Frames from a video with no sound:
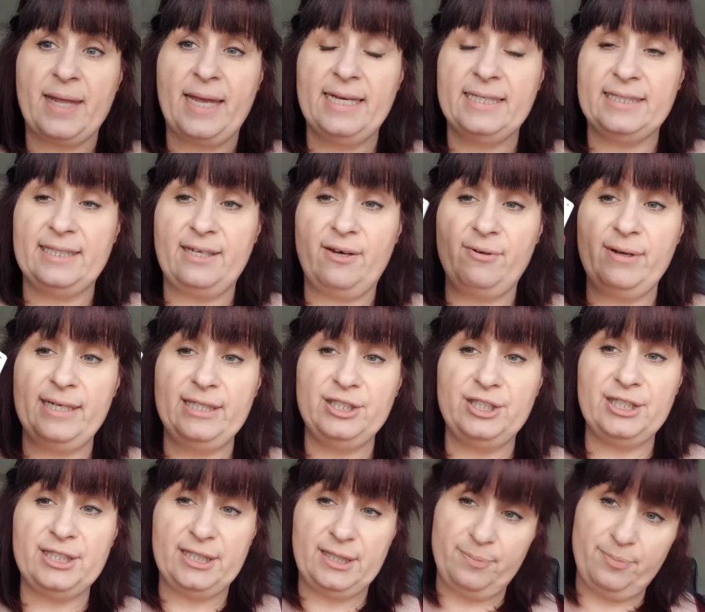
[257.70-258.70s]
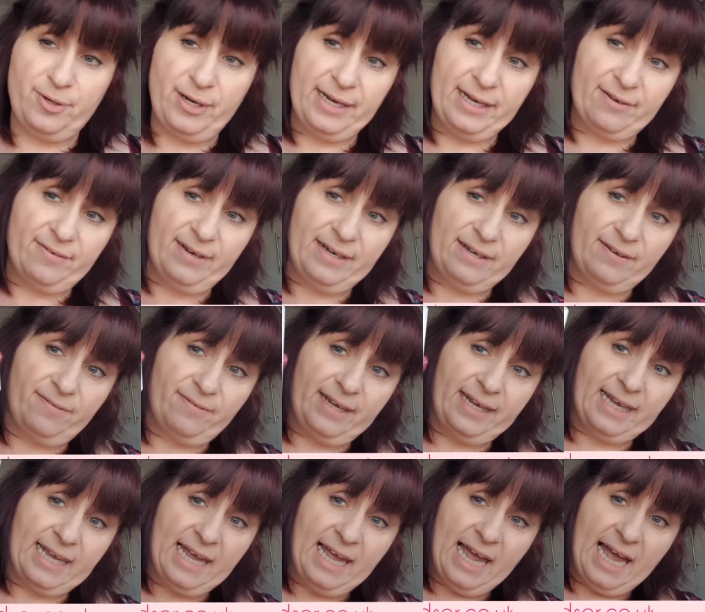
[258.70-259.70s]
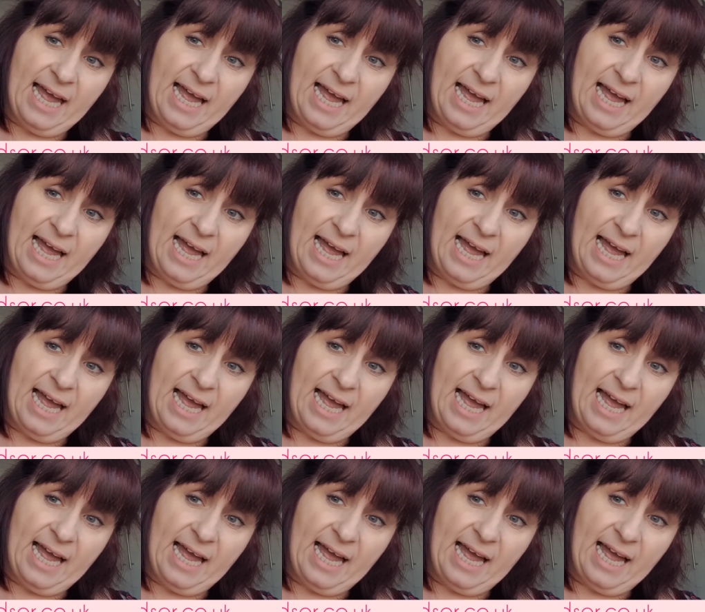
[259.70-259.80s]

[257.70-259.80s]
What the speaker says: So no hinges to break or anything,